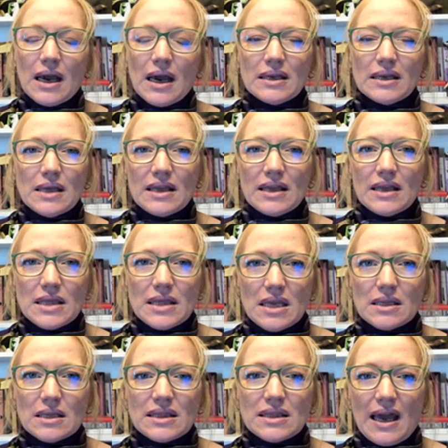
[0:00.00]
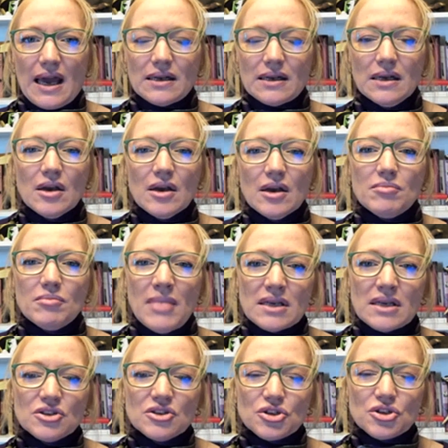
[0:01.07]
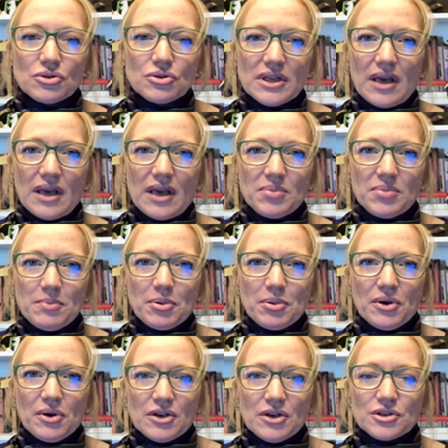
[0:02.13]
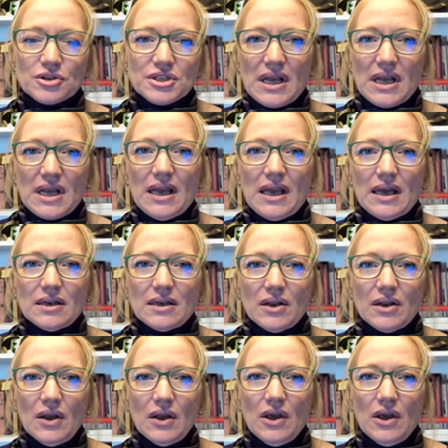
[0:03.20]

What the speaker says: I think that making sure that people understand